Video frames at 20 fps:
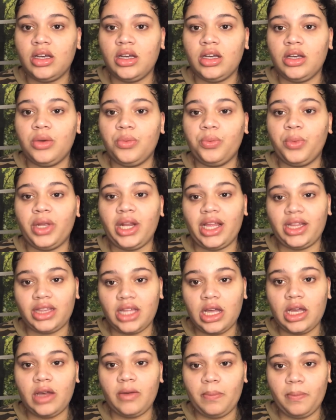when I
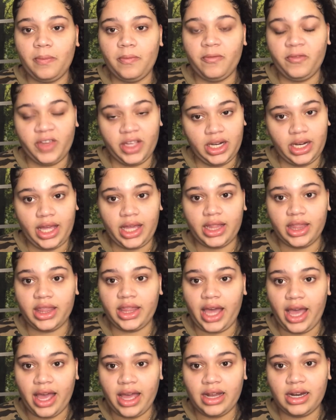think of it like
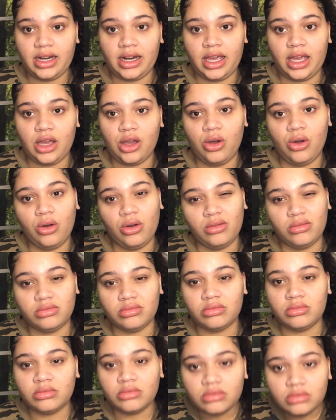that. Like,
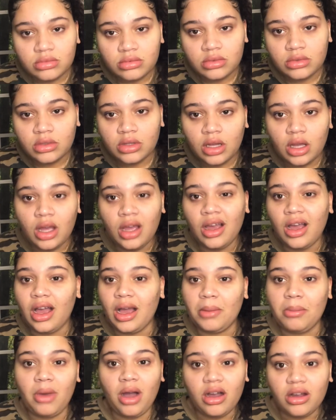oh,
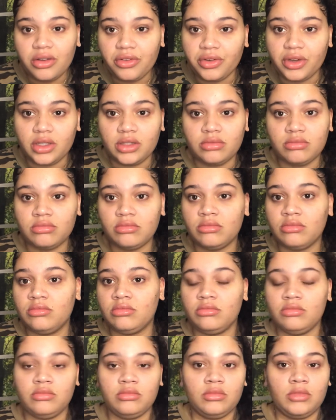I'm hungry.
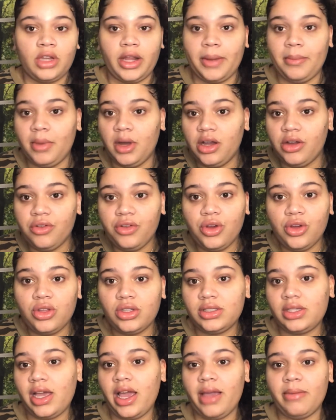I'm hungry all
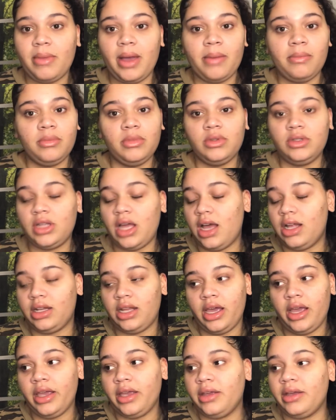the time. I'm not
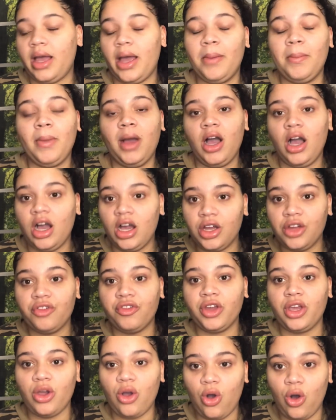lying. I'm
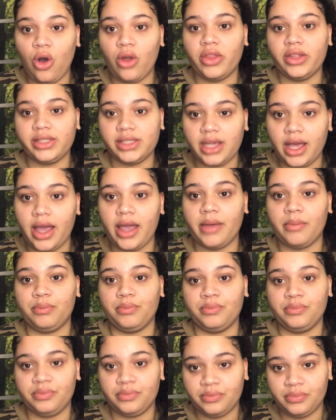hungry all the time.
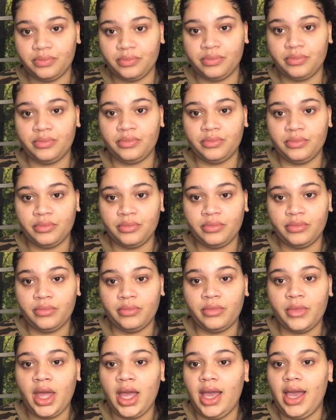
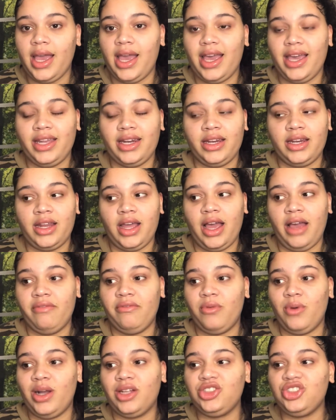And I've
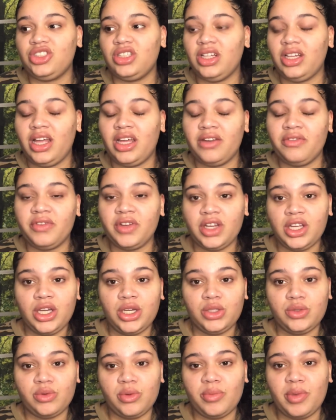watched a lot of
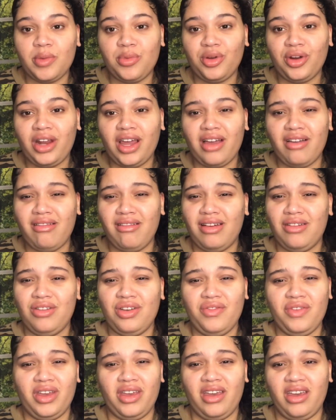videos when people are like, oh, I don't
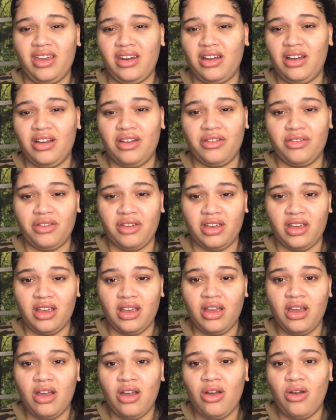even get hungry.
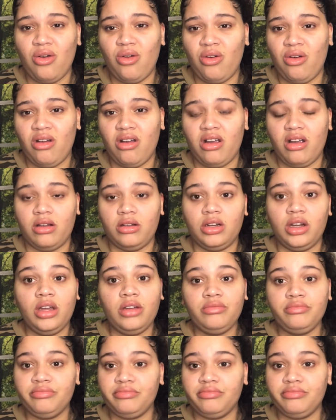Or, no.